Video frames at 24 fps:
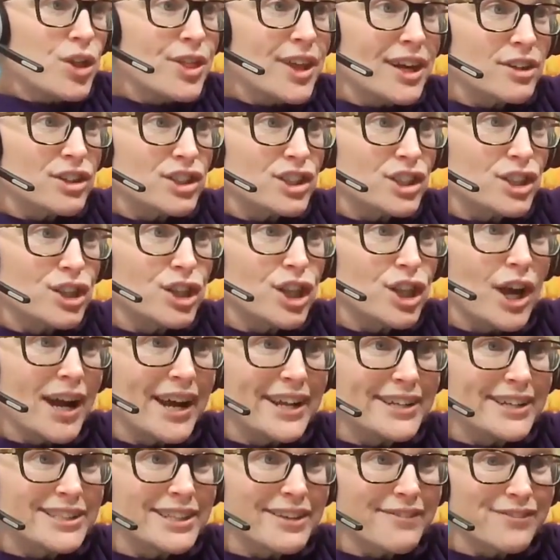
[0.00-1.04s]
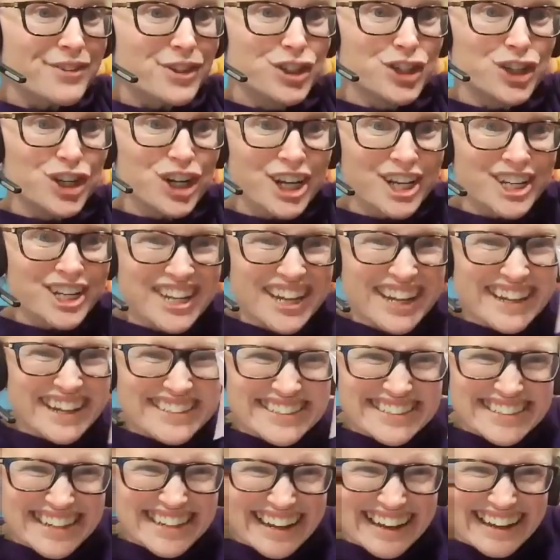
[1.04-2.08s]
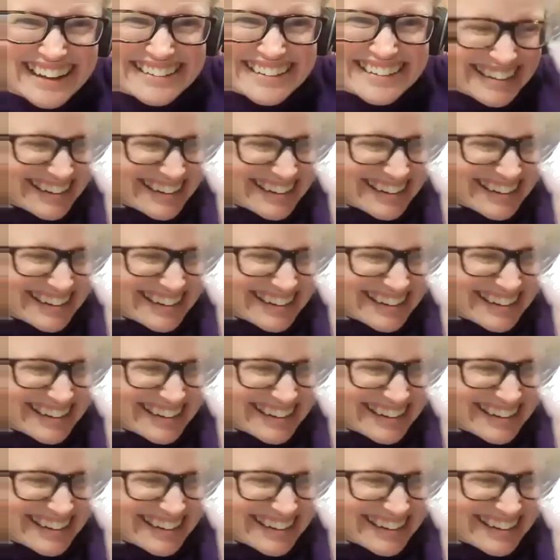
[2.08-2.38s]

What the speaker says: There's lots of goodness in